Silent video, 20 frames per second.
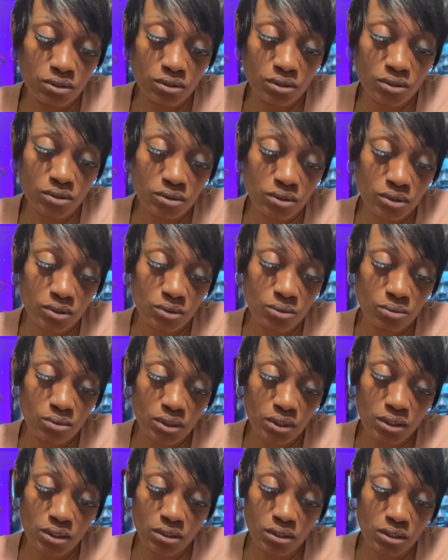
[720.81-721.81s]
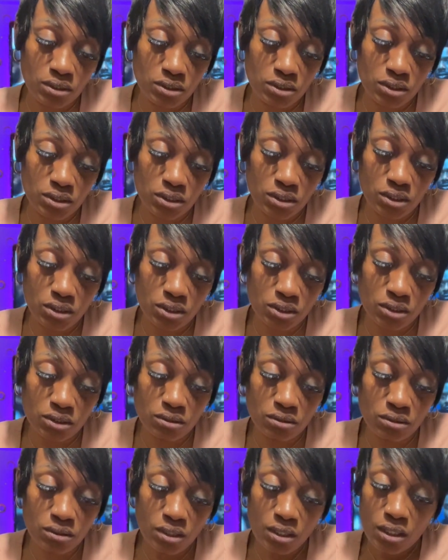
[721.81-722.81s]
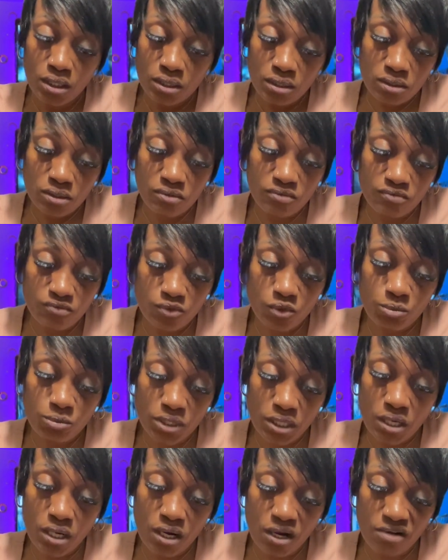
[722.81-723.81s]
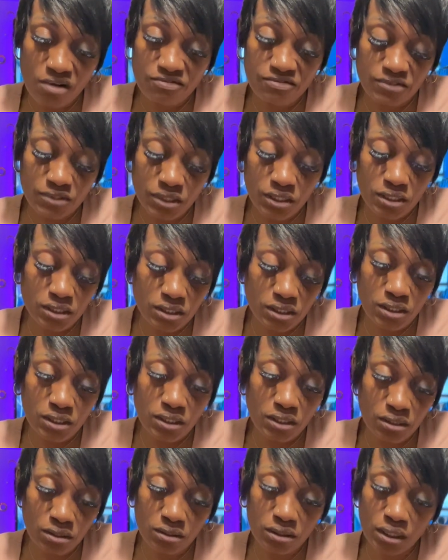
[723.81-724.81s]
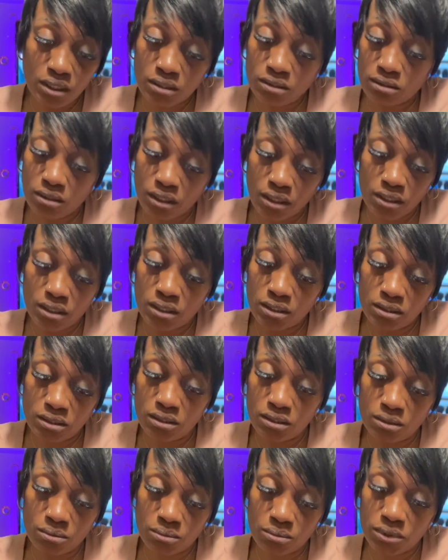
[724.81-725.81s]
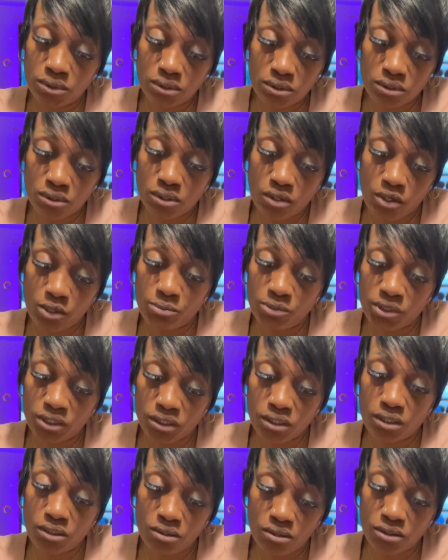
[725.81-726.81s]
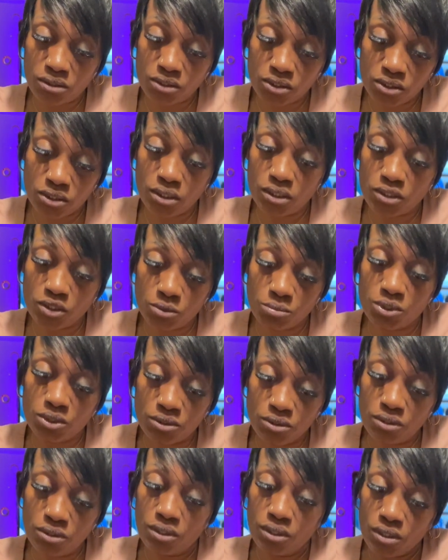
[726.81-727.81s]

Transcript: This is someone here, a decision some form of conflict is here. They they ended it with this karmic. They call it judgment.